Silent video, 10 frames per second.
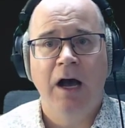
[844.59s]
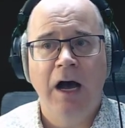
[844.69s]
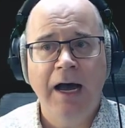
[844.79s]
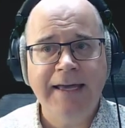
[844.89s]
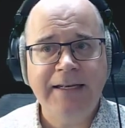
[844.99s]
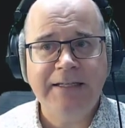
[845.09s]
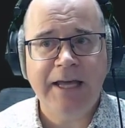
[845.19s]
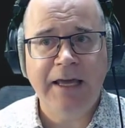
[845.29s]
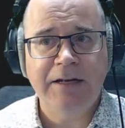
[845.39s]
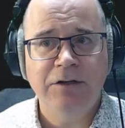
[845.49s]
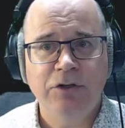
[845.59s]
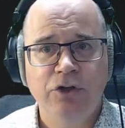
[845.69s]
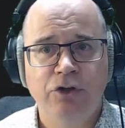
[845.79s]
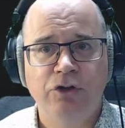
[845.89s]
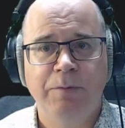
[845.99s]
I
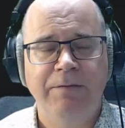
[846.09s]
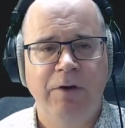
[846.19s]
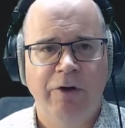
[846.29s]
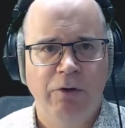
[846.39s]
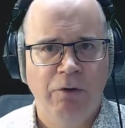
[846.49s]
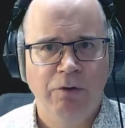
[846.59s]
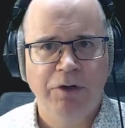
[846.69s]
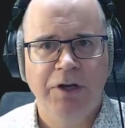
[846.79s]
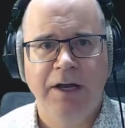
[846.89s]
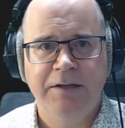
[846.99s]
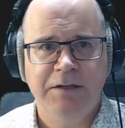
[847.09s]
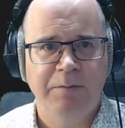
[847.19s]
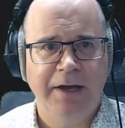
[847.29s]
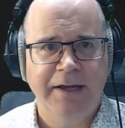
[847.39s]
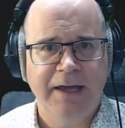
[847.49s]
tend to be very organized in
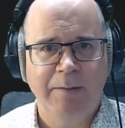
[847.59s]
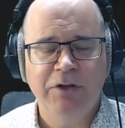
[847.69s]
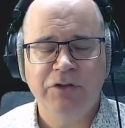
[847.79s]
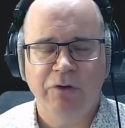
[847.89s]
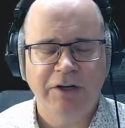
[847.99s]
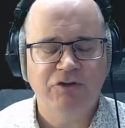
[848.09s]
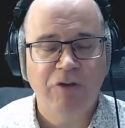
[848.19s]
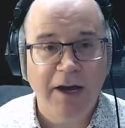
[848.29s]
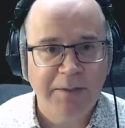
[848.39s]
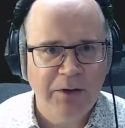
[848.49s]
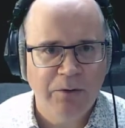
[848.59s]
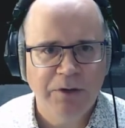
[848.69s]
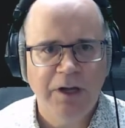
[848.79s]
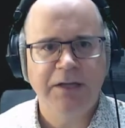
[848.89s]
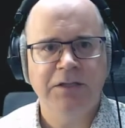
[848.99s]
my cabinets, or I try to be
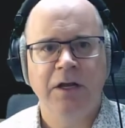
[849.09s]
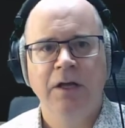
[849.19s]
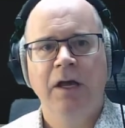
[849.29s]
organized.